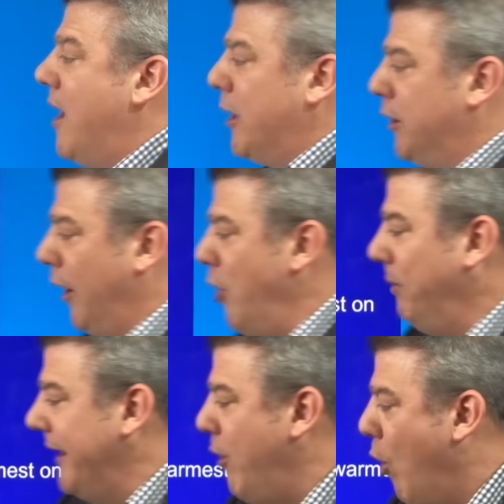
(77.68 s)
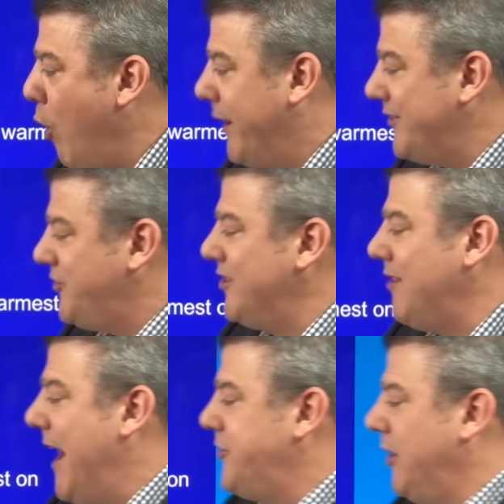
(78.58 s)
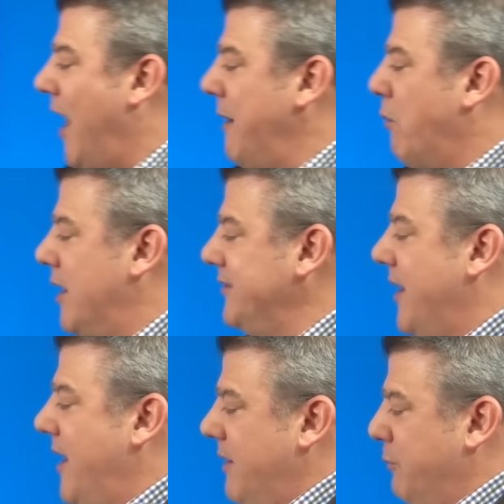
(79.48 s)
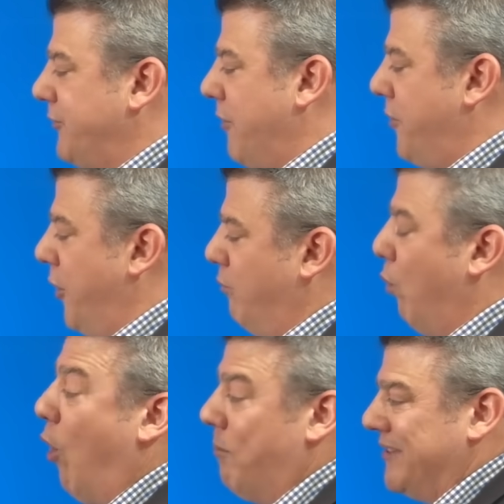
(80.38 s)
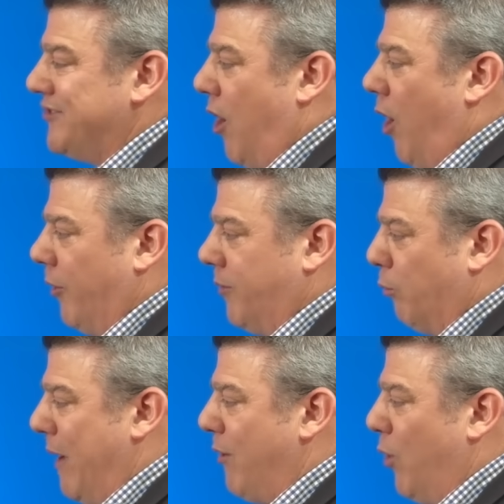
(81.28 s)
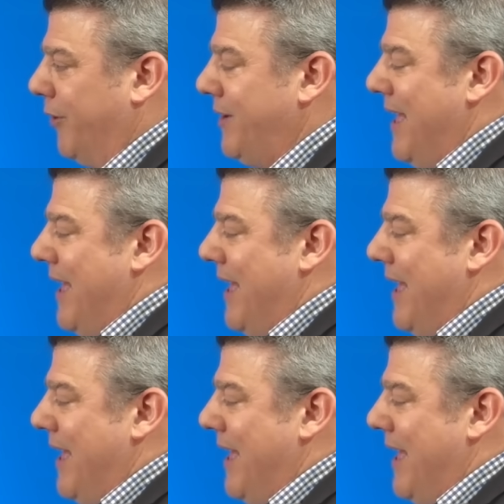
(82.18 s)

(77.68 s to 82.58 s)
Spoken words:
Globally, August, just like July was the third warmest on record.